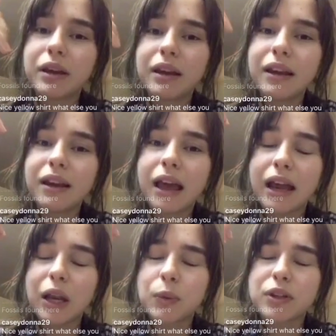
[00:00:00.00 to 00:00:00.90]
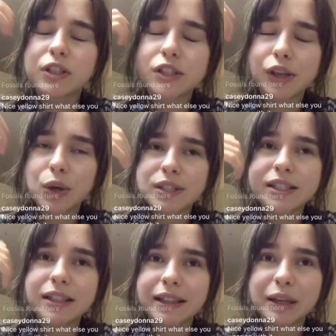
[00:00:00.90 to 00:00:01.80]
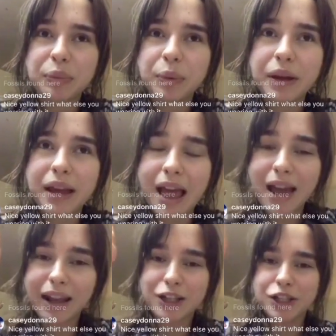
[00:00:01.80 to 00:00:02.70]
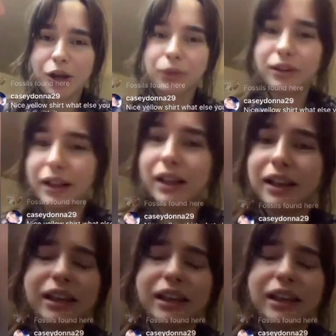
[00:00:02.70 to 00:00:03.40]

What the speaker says: he was filming me, and I was so sleepy,